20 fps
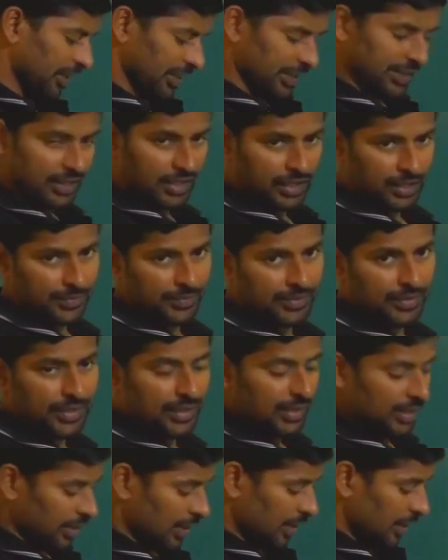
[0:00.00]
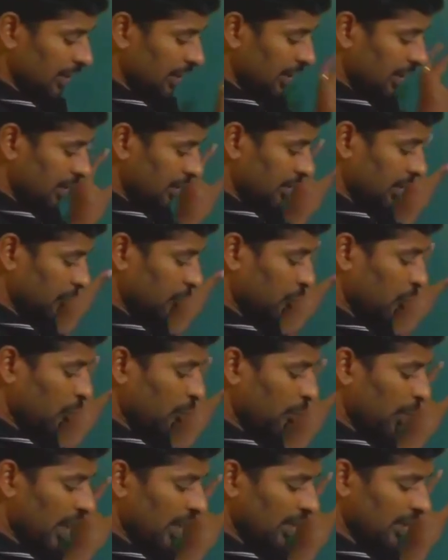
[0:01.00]
in the
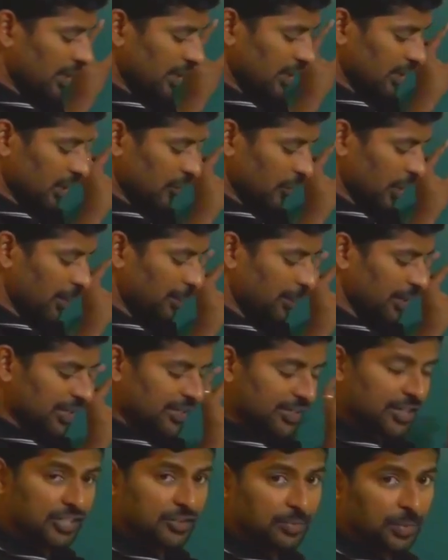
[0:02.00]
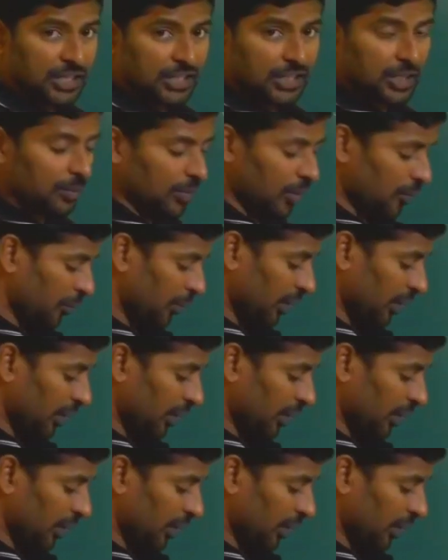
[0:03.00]
Q band in the vibrational spectrum of